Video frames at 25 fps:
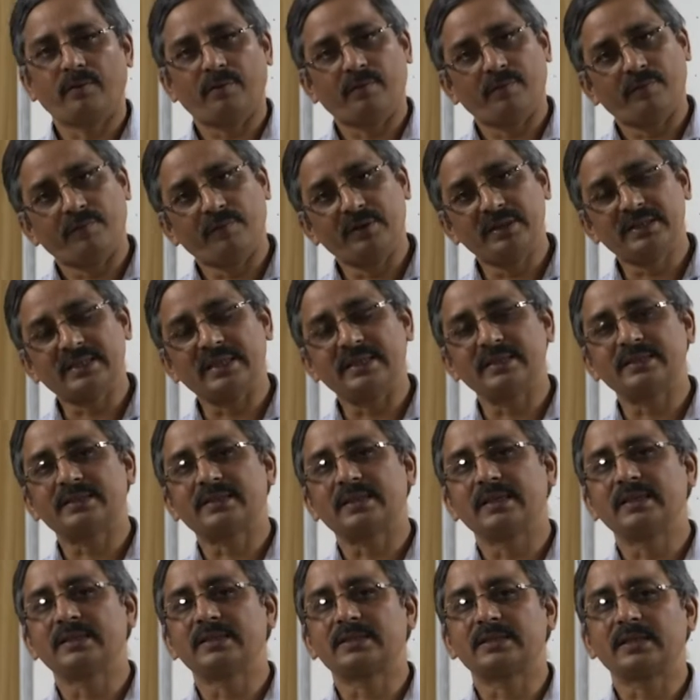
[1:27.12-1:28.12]
vision
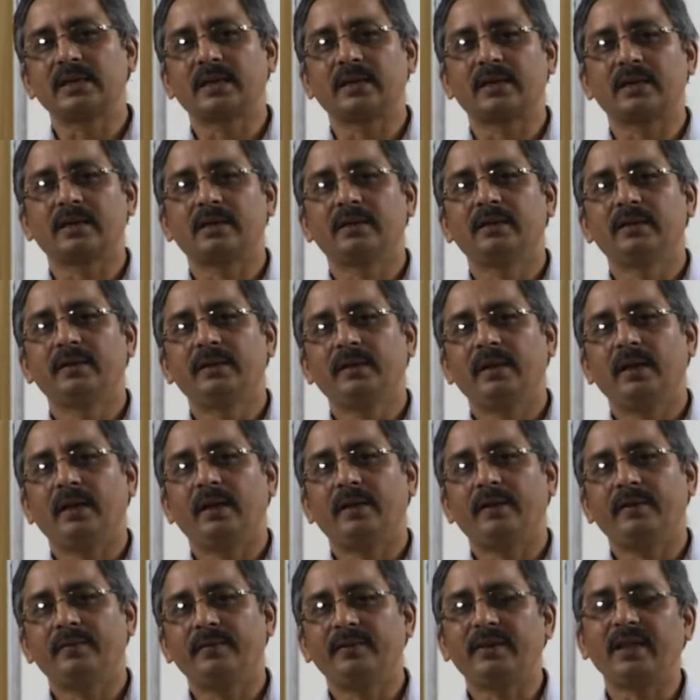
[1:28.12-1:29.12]
sensor,
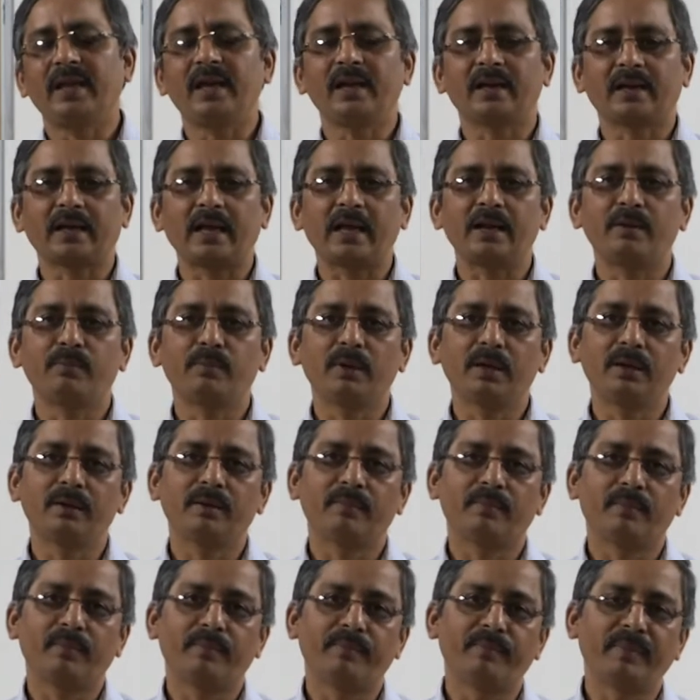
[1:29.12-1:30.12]
there can be
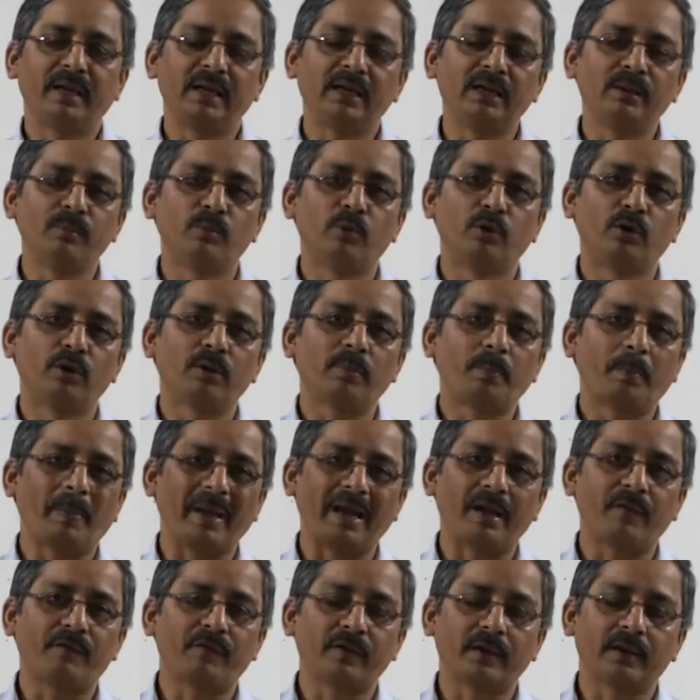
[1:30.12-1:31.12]
many more
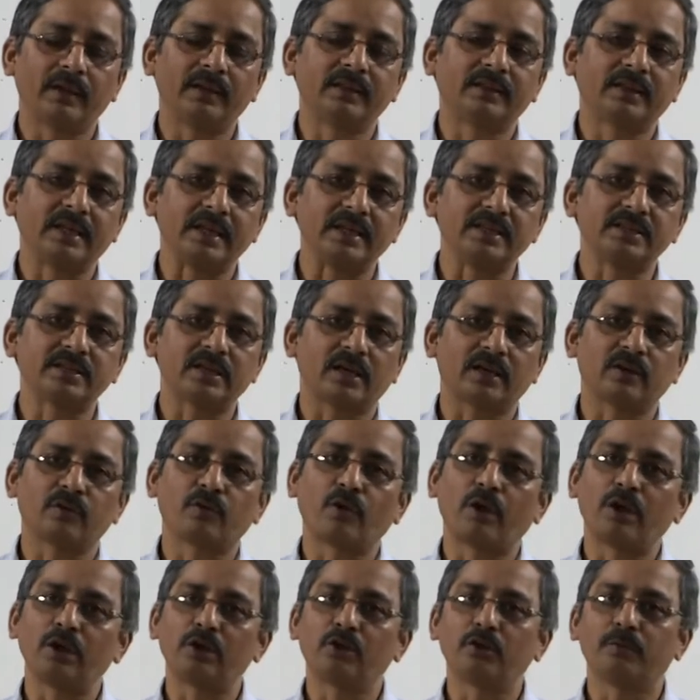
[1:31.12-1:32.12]
peripheral things are
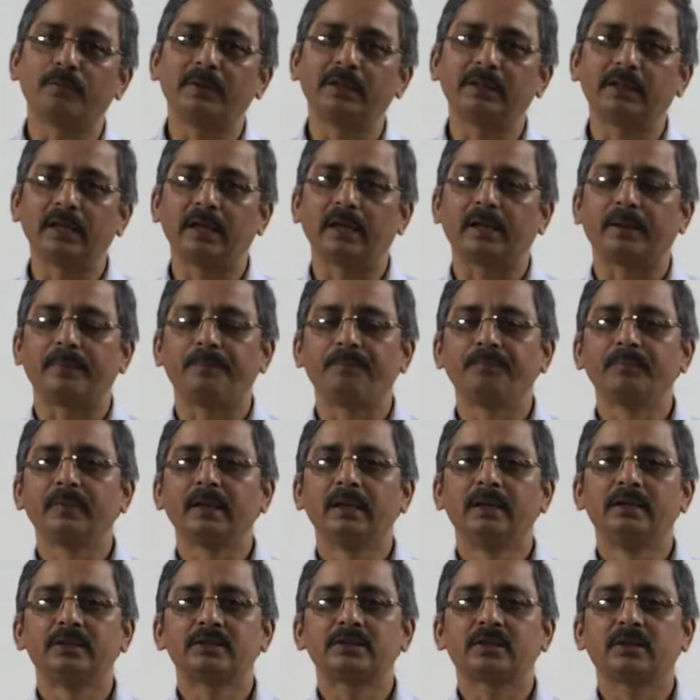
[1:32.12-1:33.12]
going to be there.
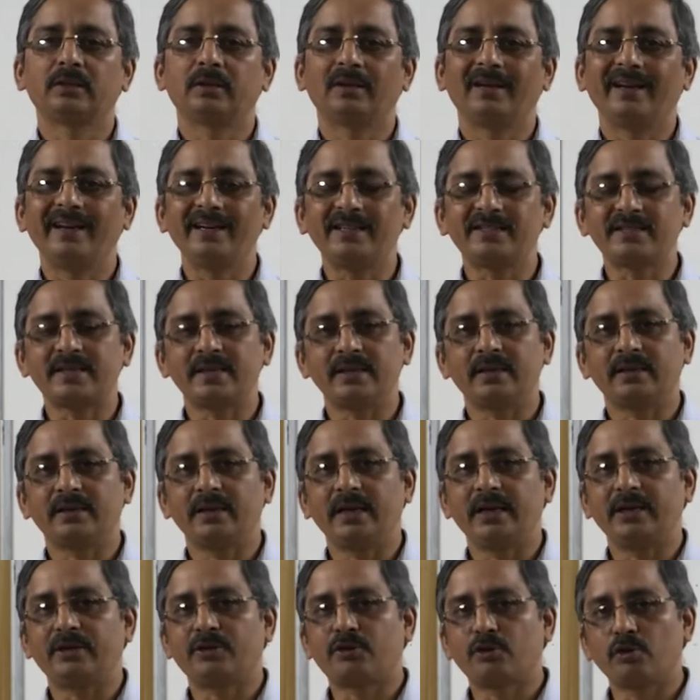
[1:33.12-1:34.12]
So, it is
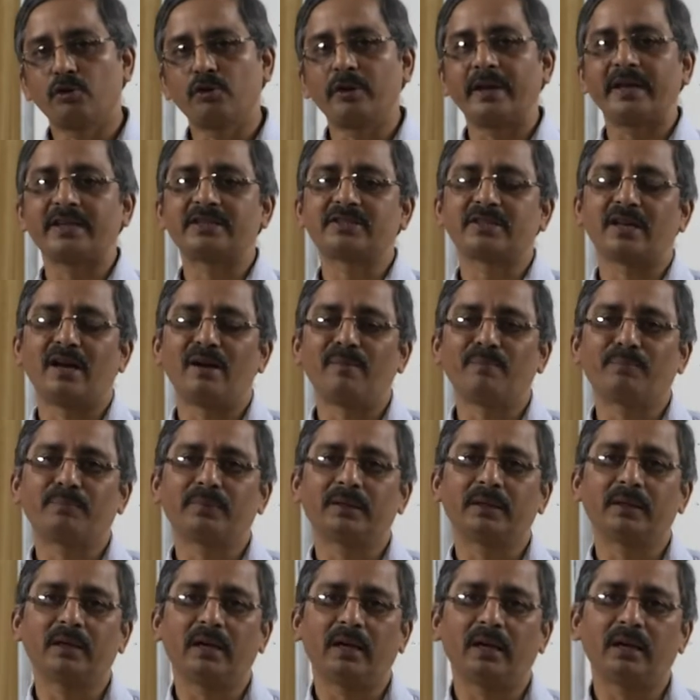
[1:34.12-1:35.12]
a true
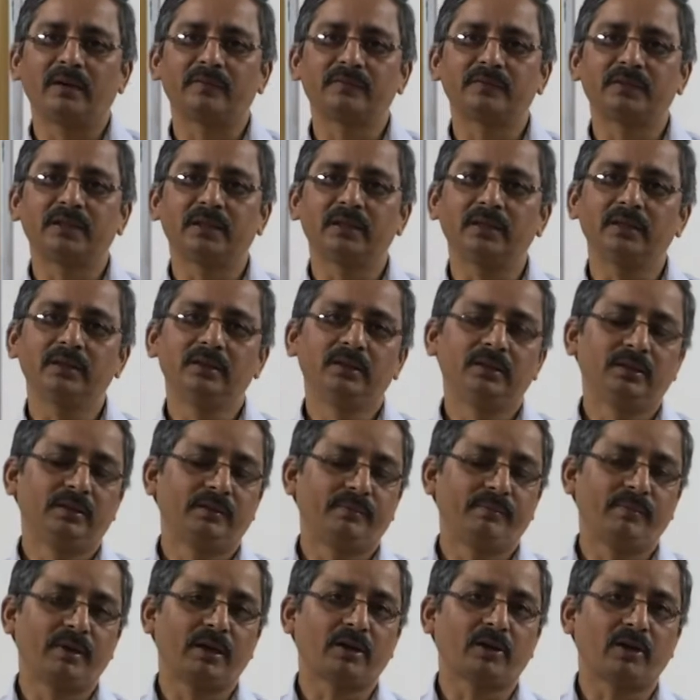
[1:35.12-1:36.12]
example of the
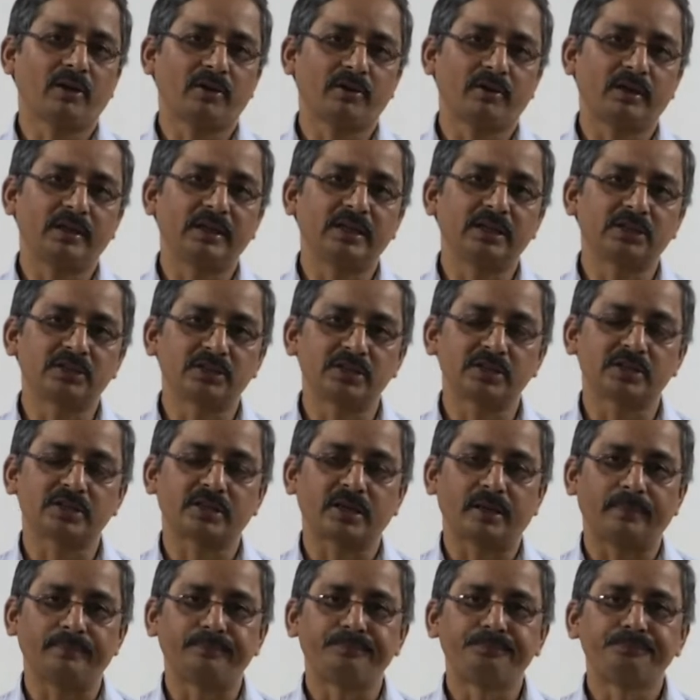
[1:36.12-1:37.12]
mechatronic
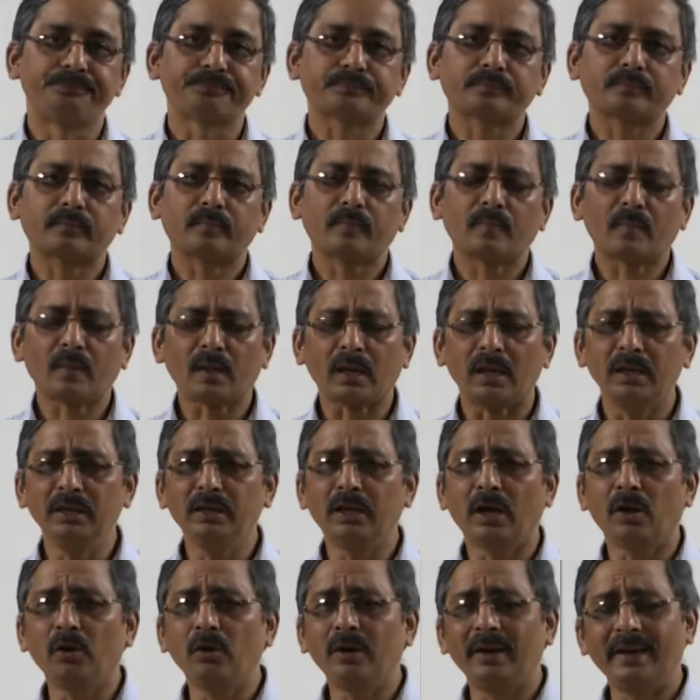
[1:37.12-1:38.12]
system.
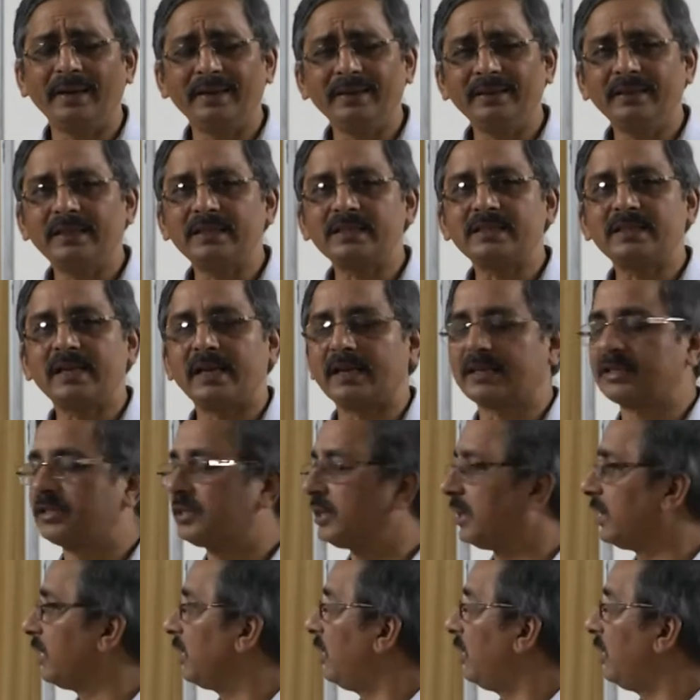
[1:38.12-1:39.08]
Now, in this lecture